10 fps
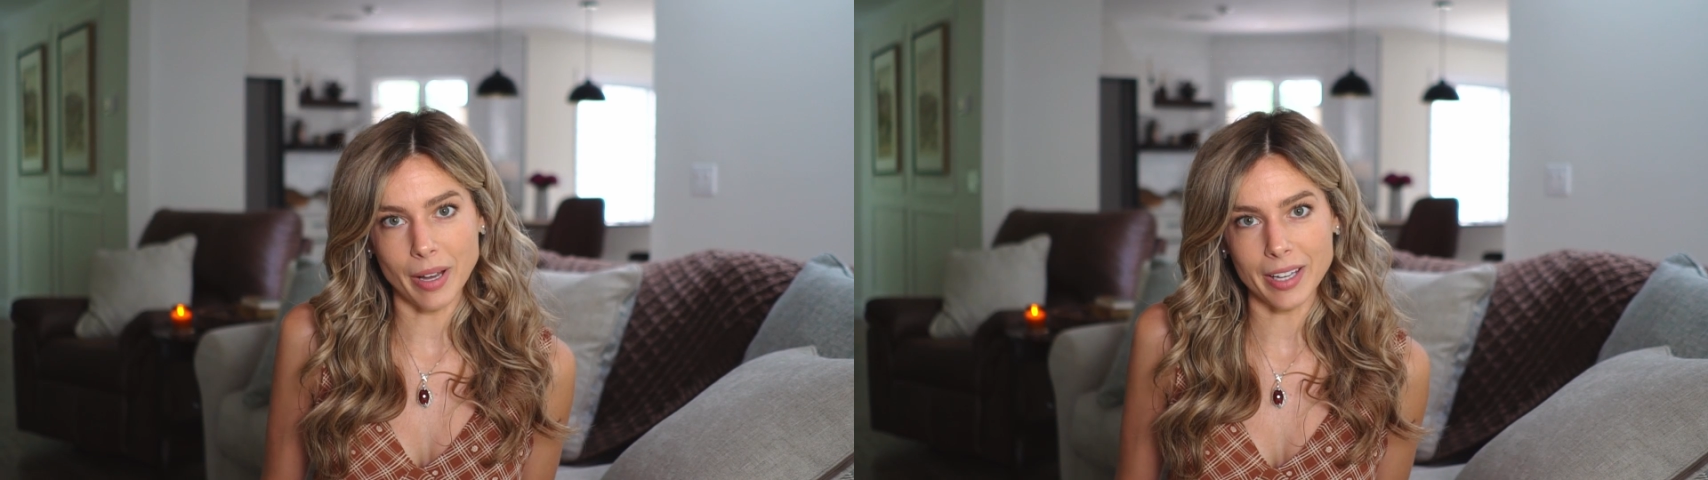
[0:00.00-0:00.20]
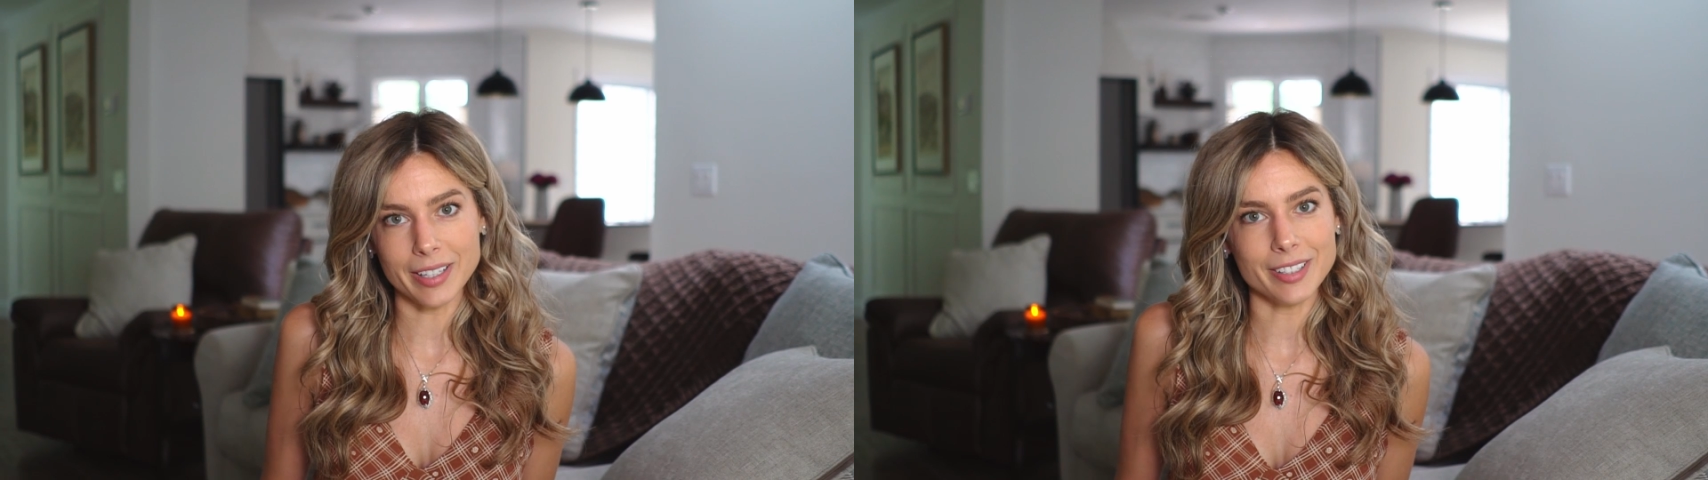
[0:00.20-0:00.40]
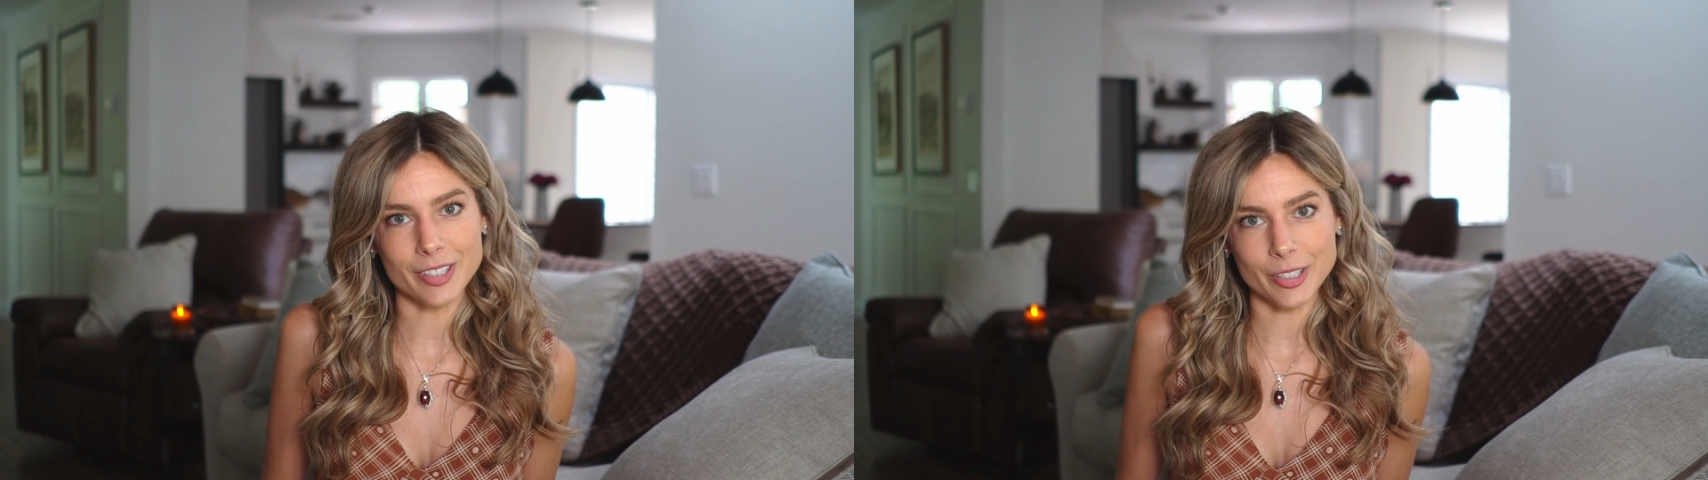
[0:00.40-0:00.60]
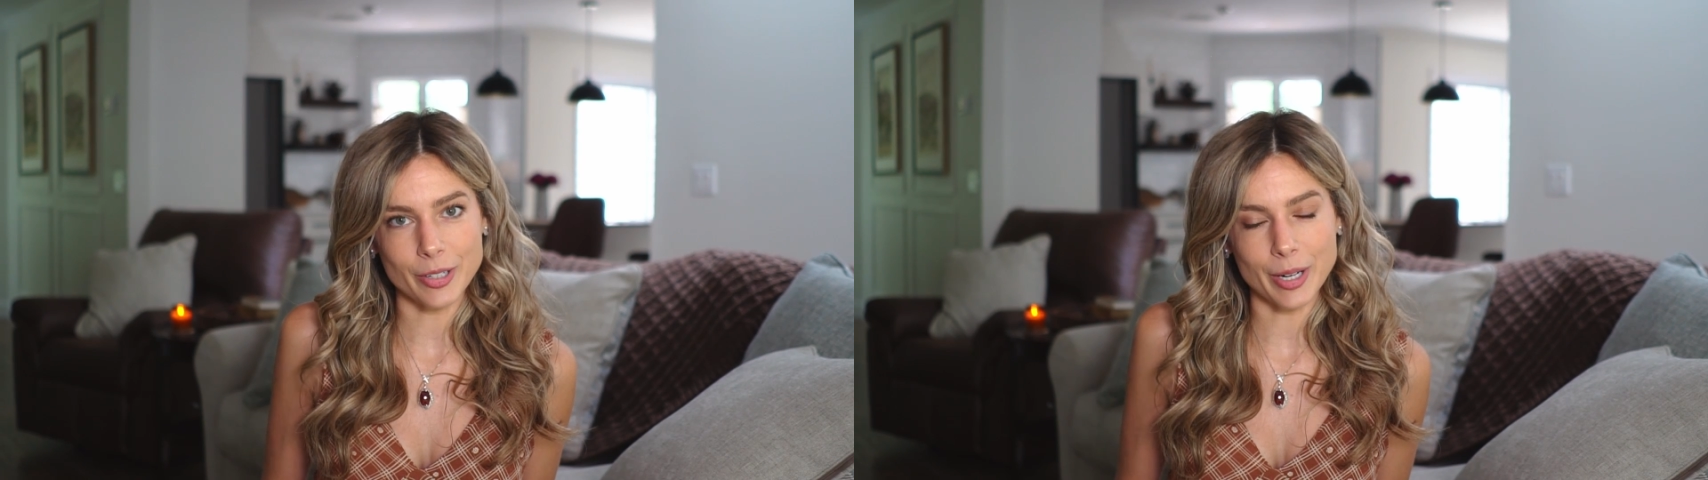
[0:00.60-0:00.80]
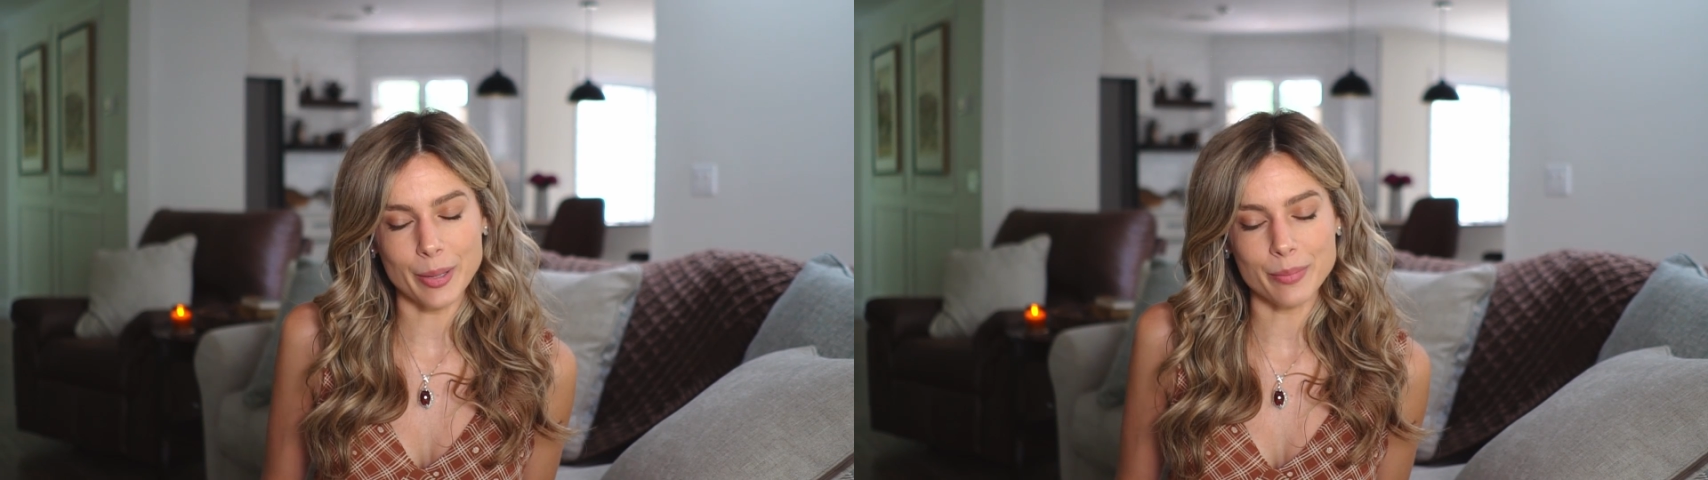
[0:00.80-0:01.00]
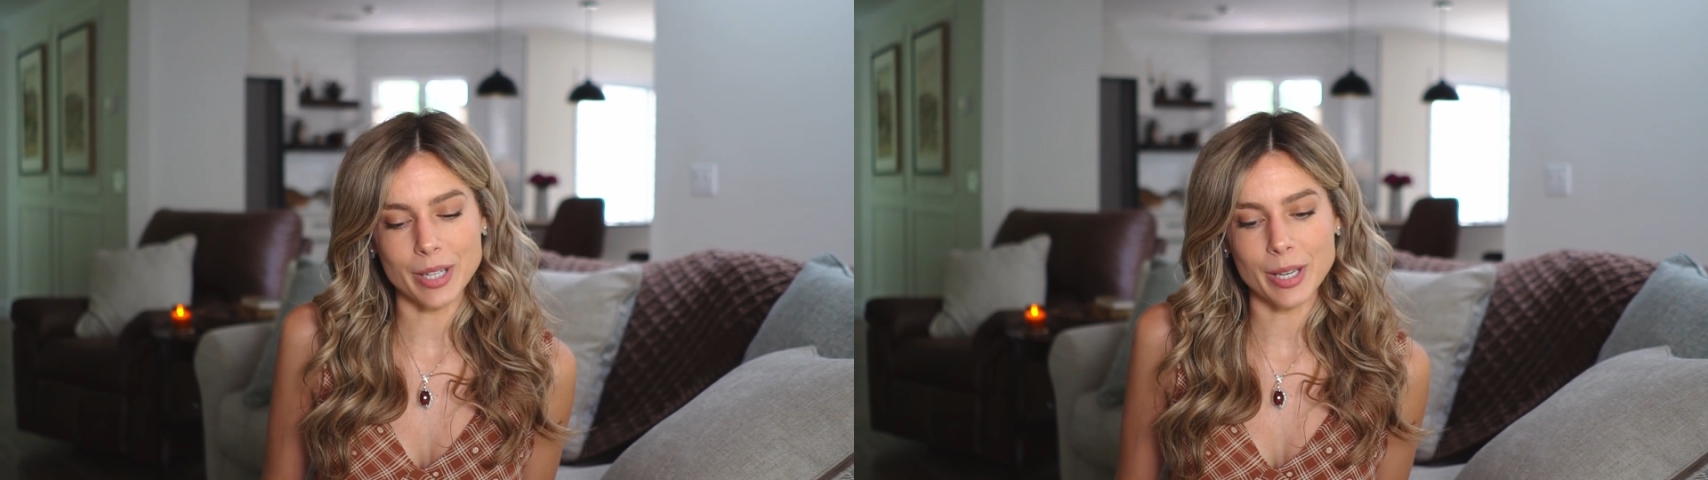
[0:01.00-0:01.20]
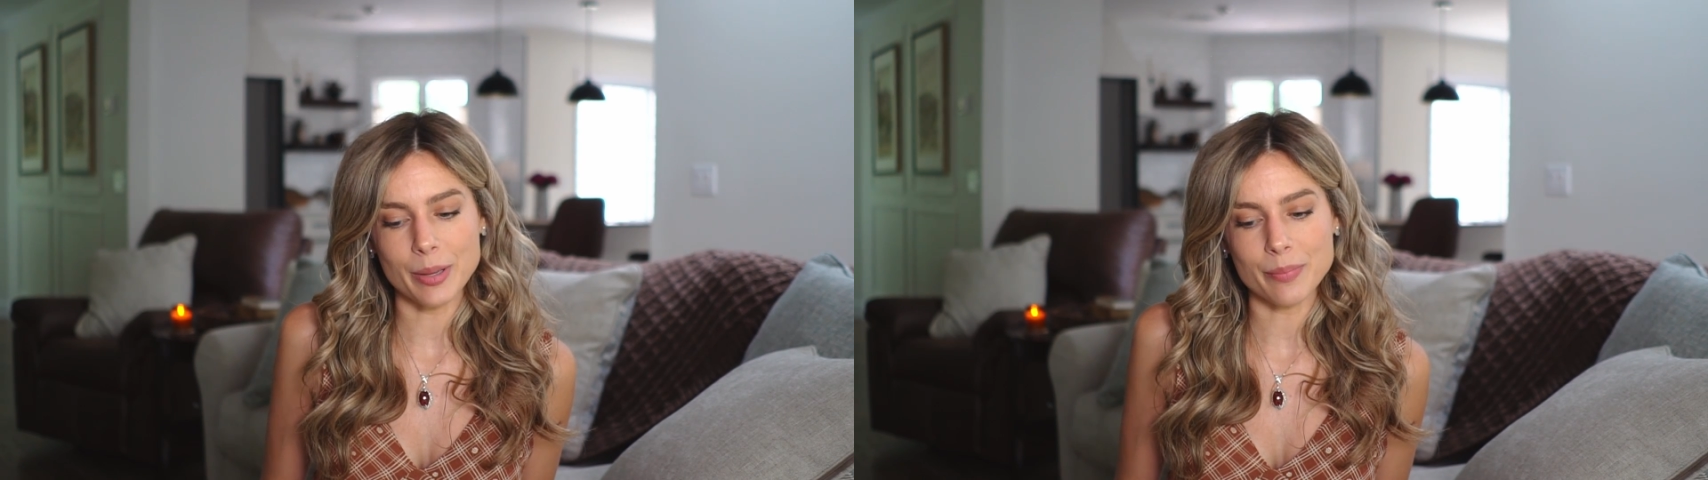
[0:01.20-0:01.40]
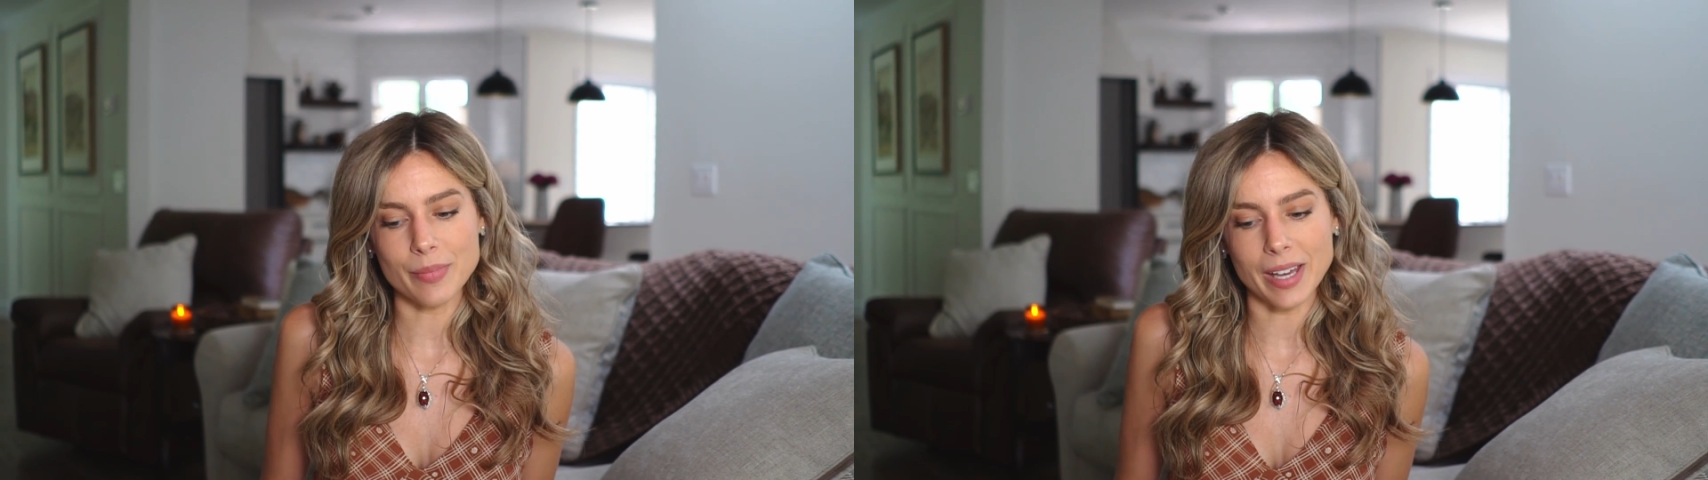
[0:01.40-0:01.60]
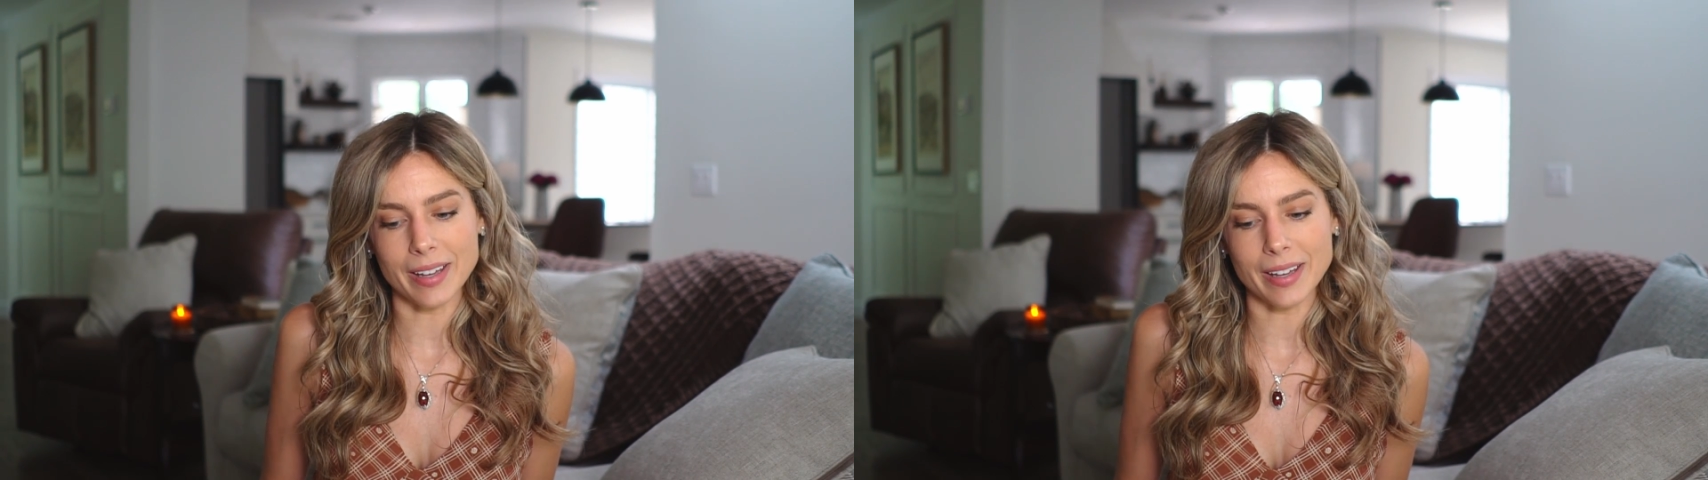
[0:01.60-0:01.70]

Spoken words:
in my Instagram name